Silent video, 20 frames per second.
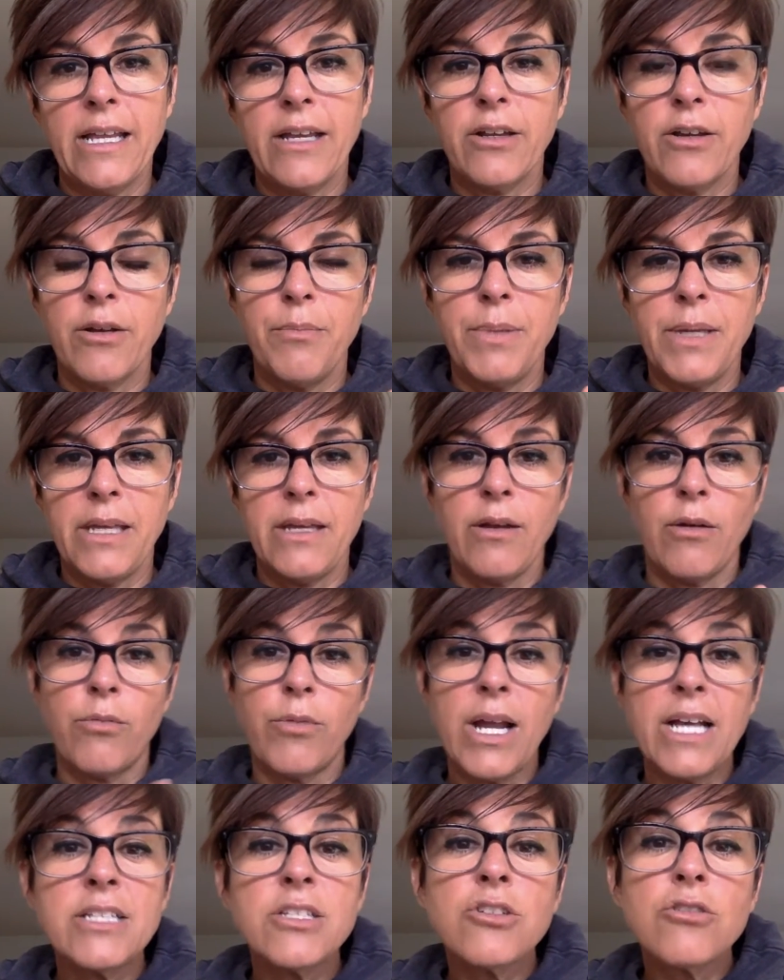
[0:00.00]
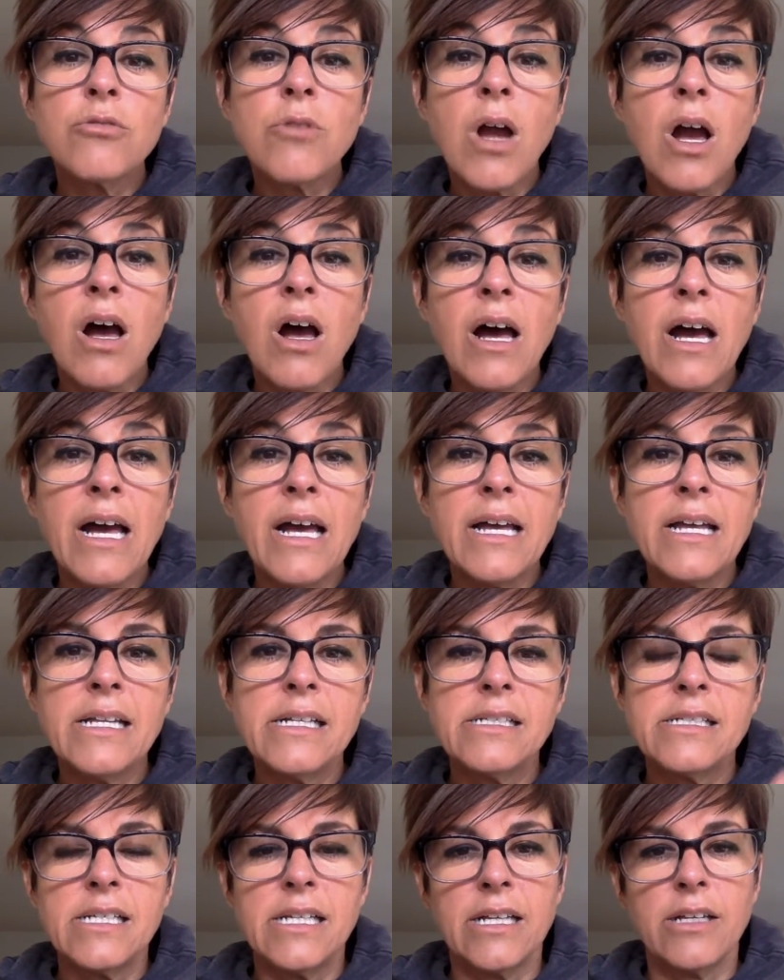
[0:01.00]
It could be a
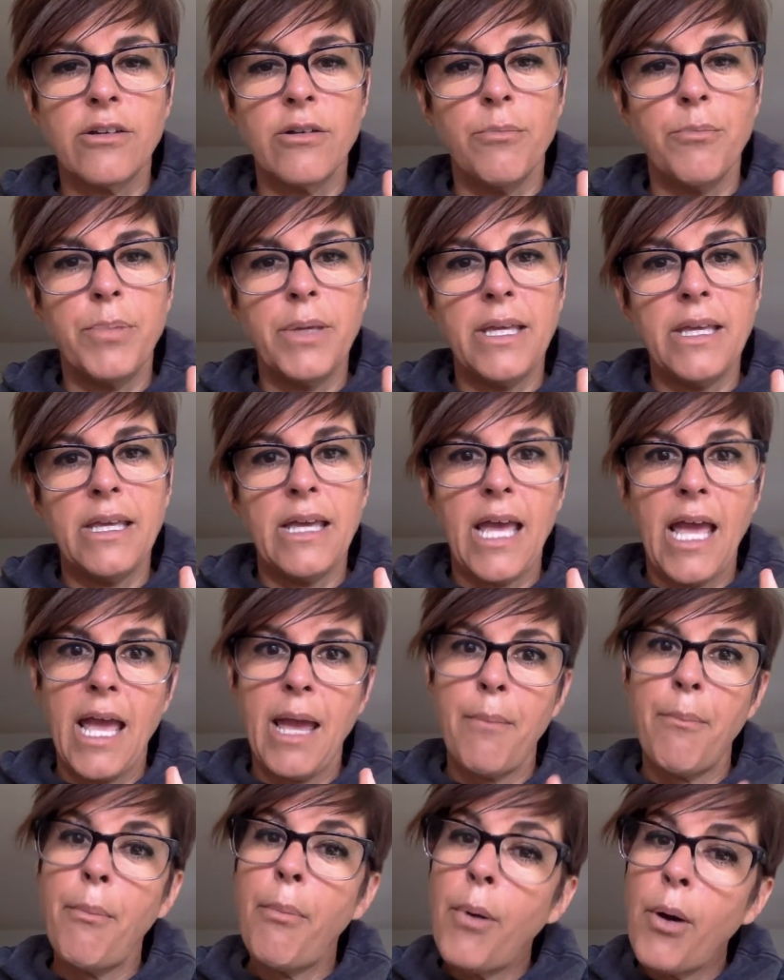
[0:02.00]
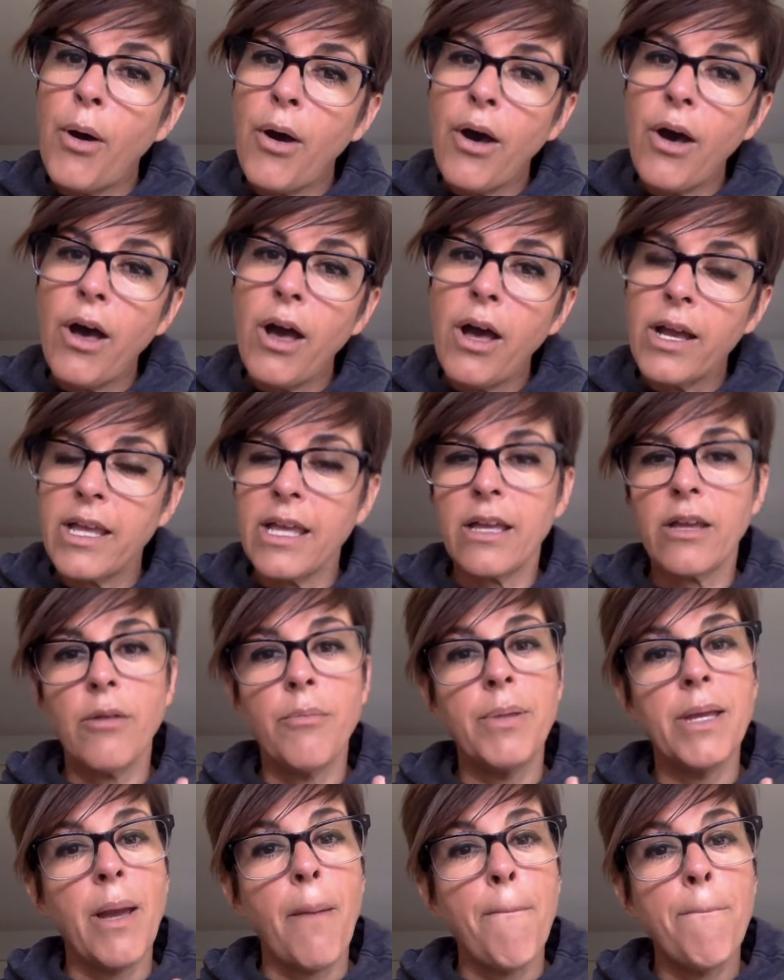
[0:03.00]
restaurant, it could be a book, it
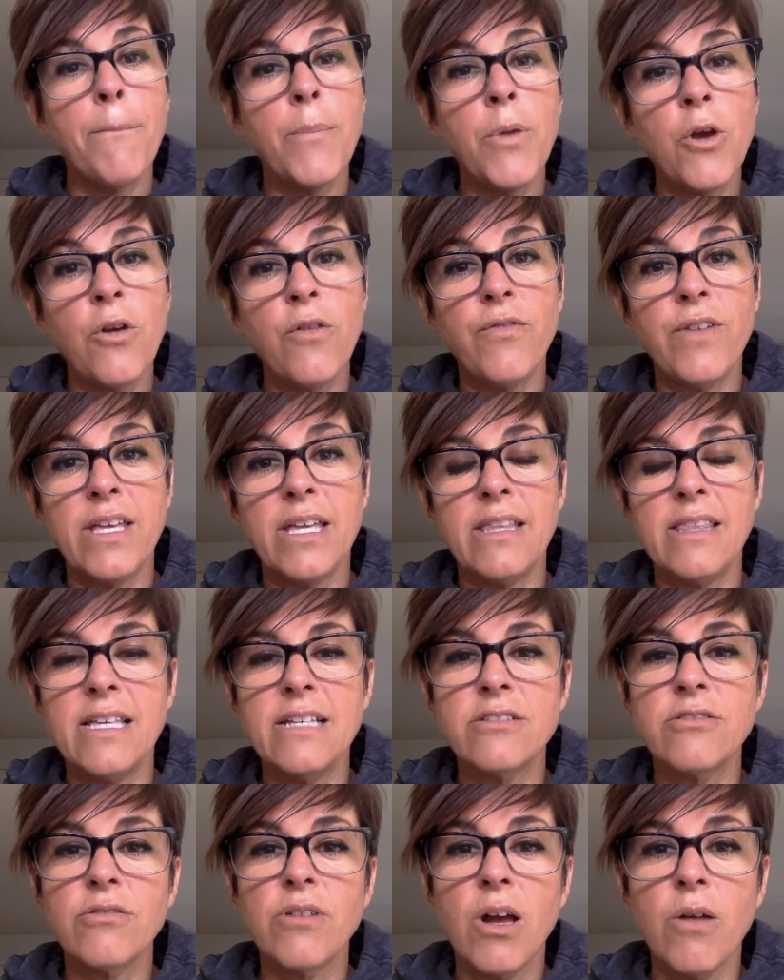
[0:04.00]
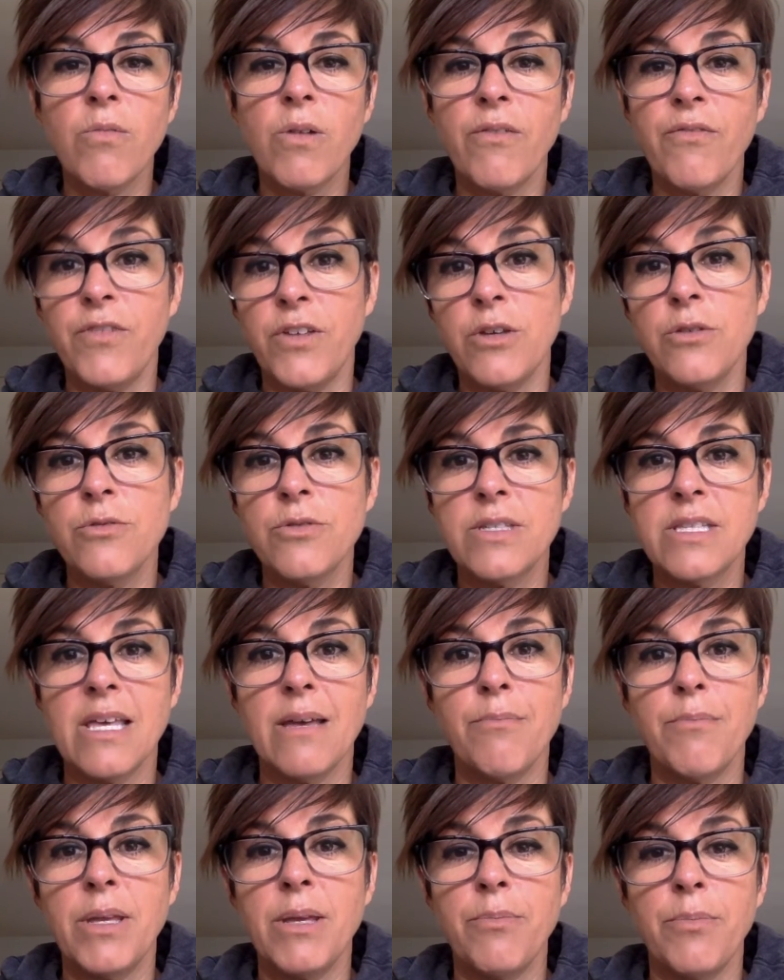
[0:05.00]
could be a movie. These are all reviews
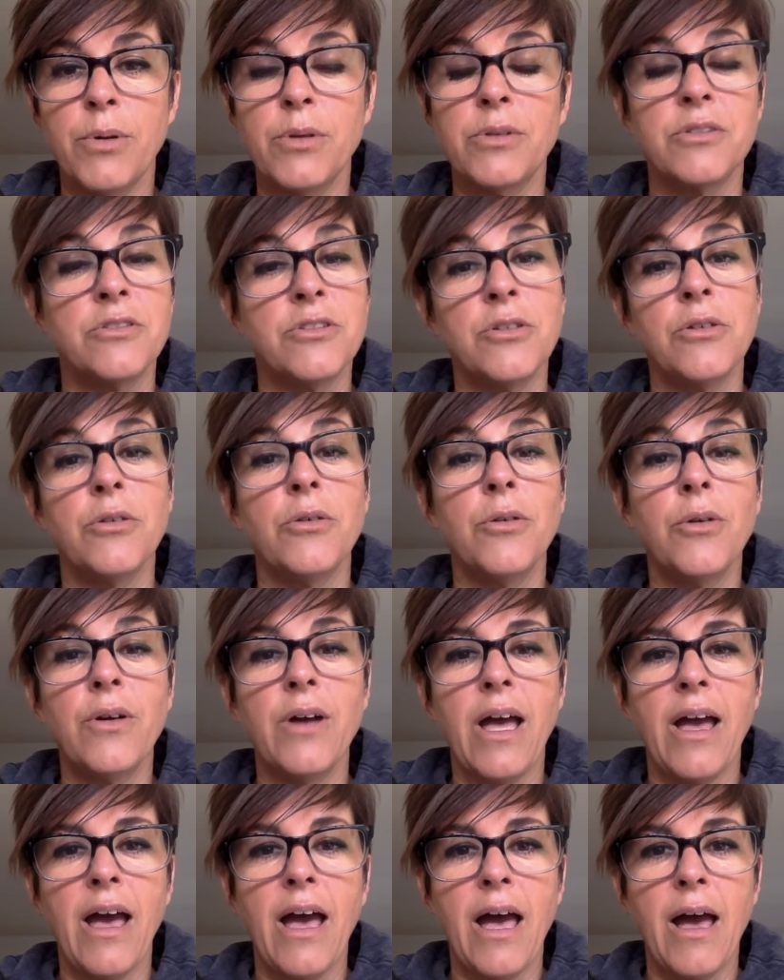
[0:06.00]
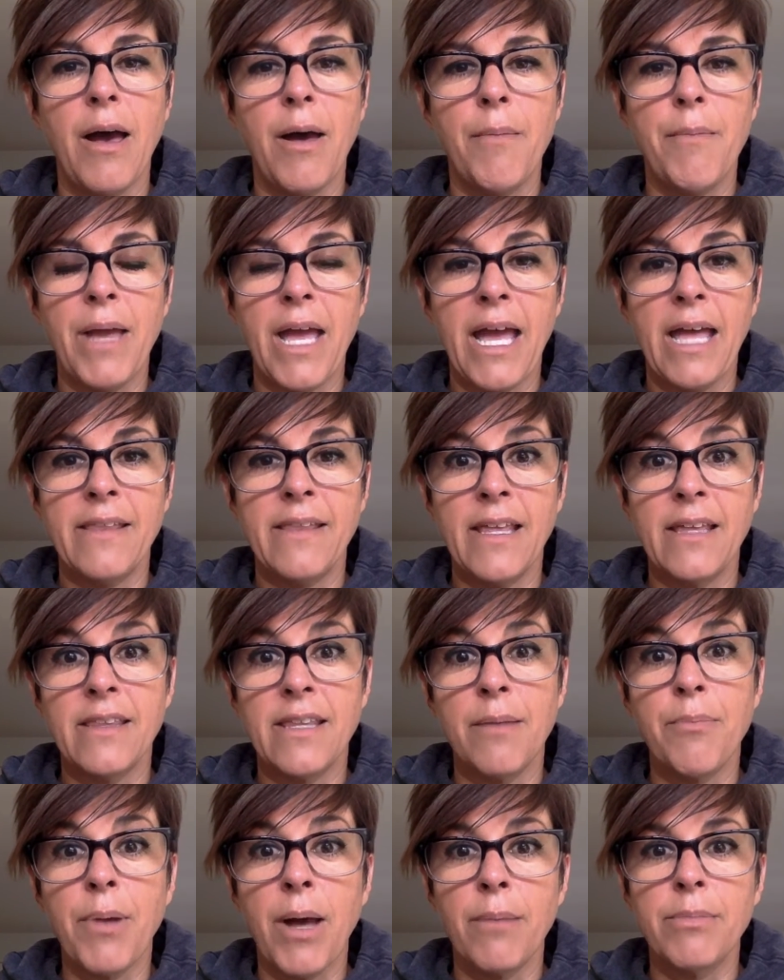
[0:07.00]
that people do and that
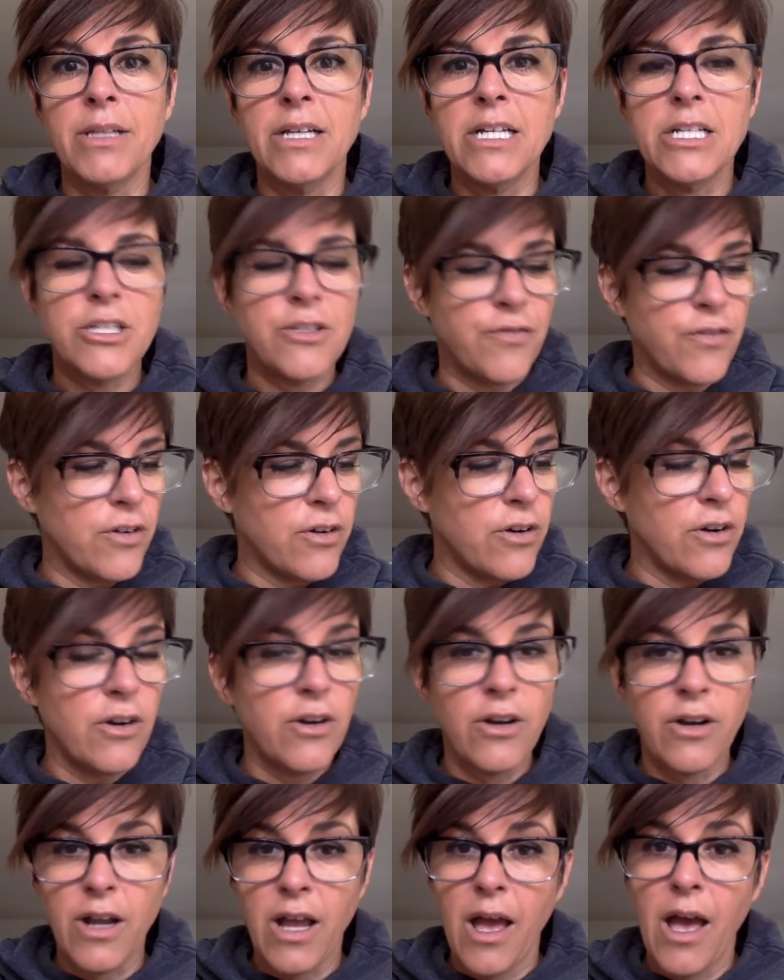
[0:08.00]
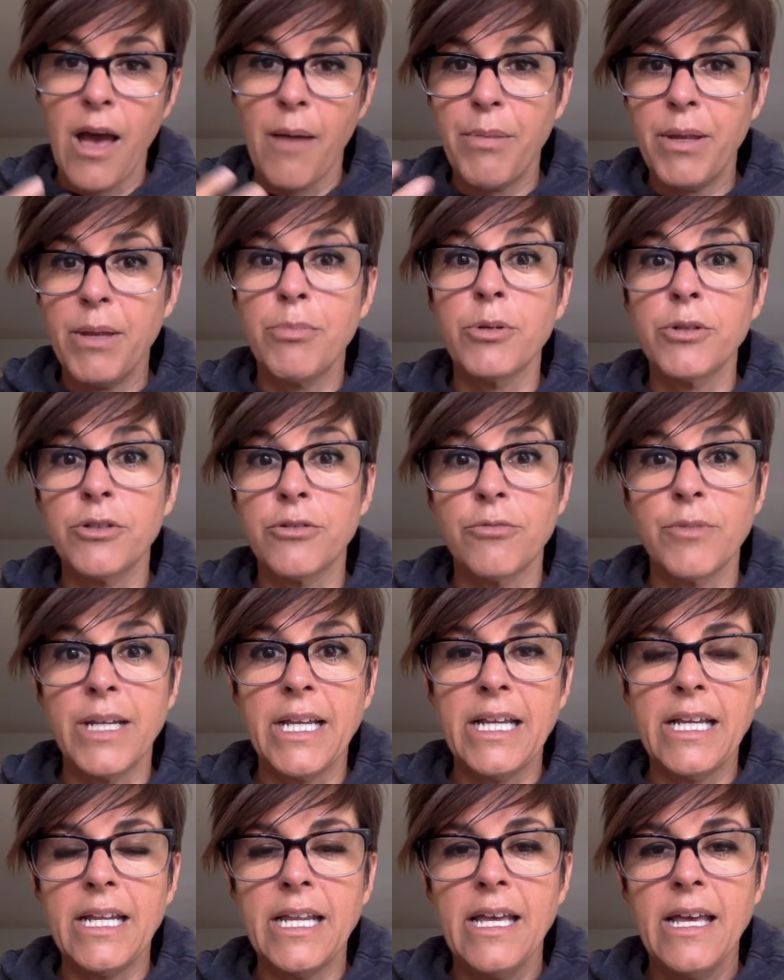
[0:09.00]
they publish for people to
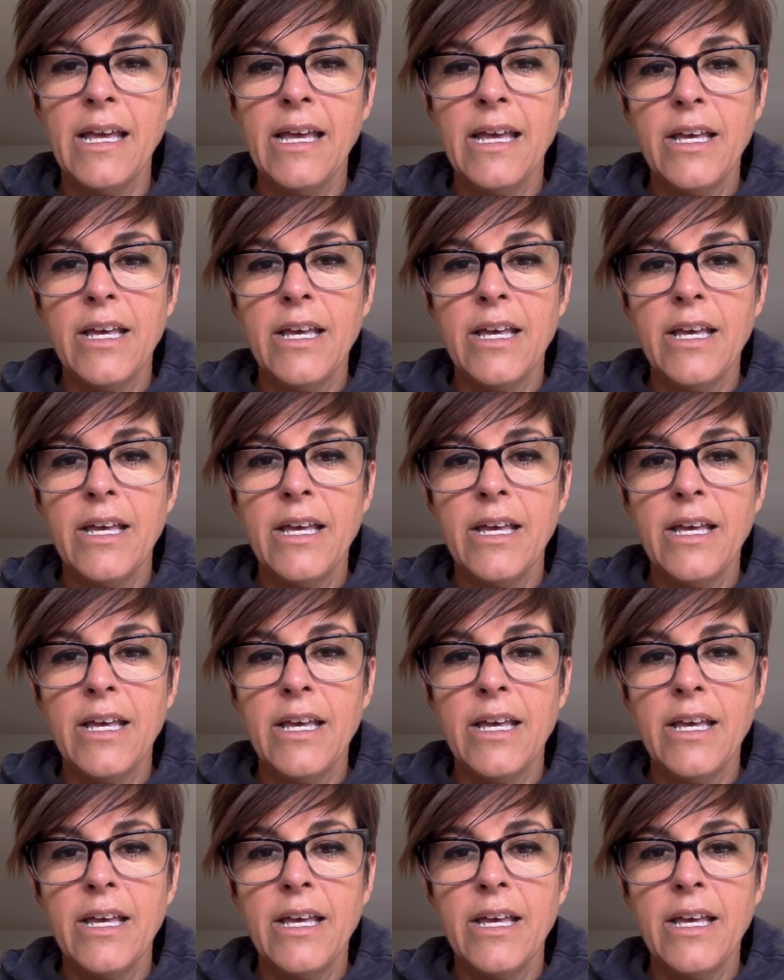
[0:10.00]
read.